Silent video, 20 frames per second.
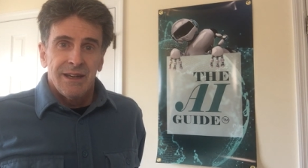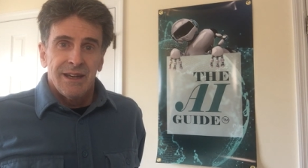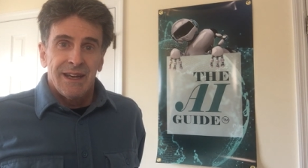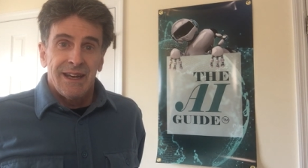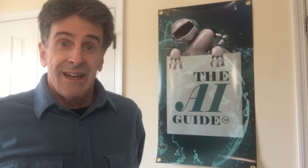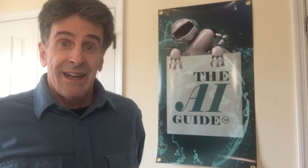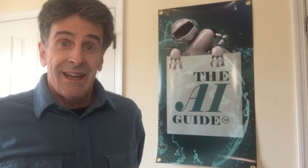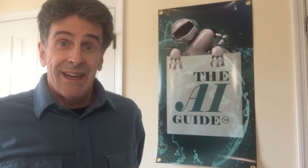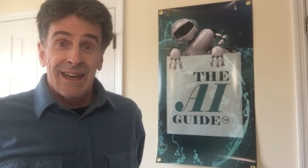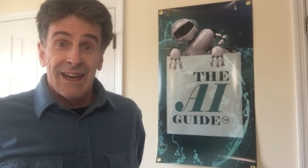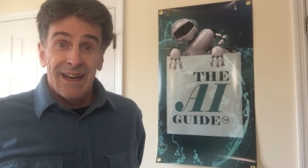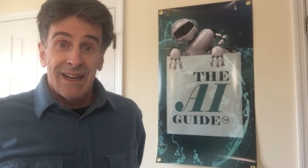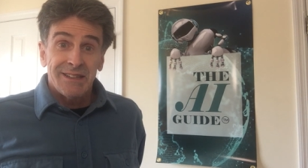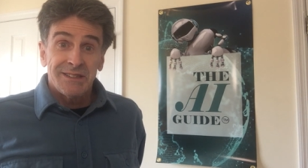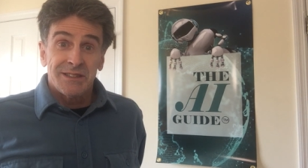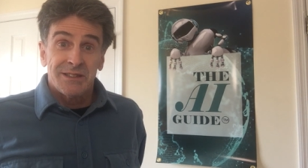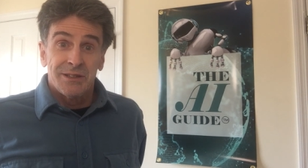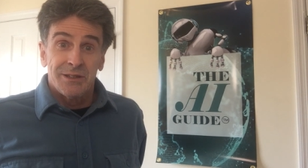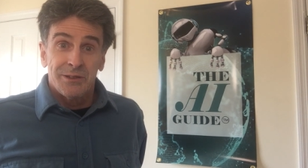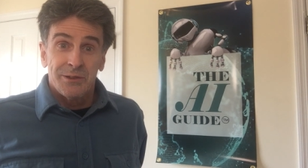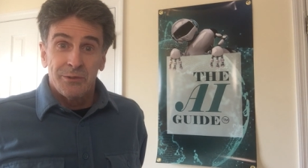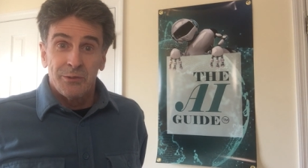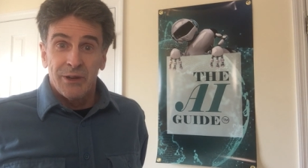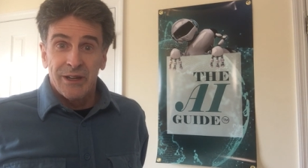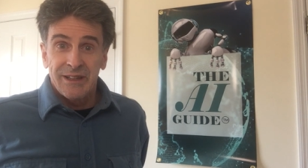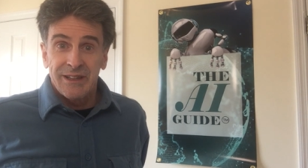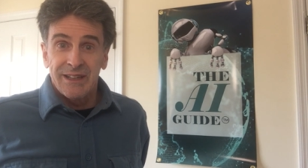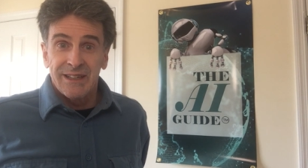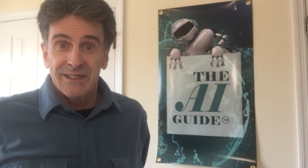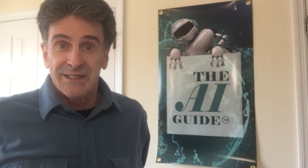Any guess
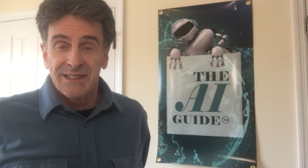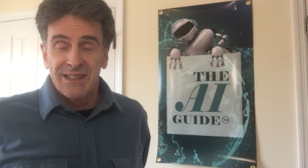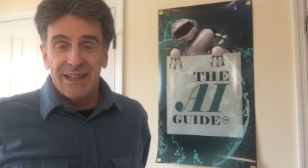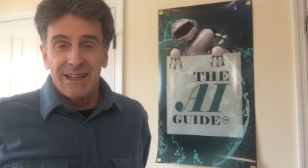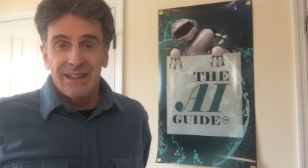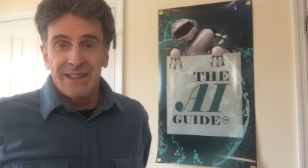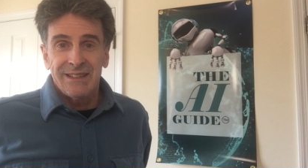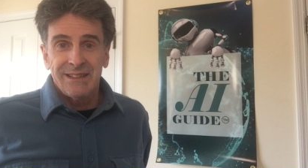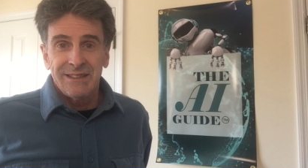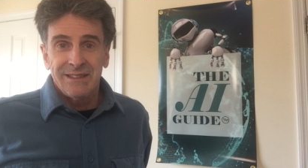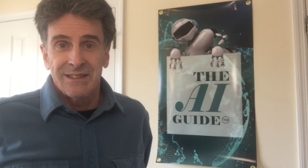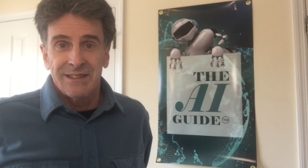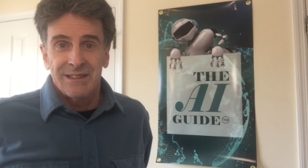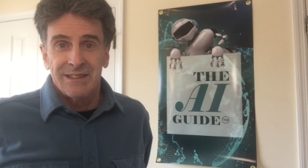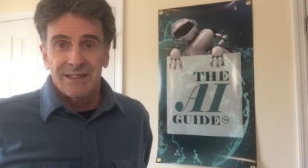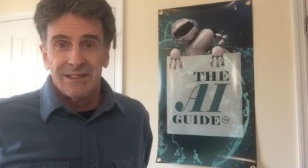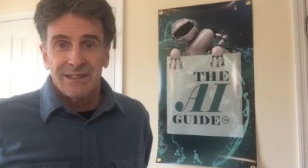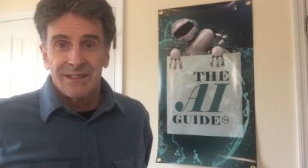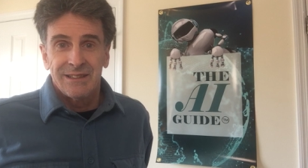what this is?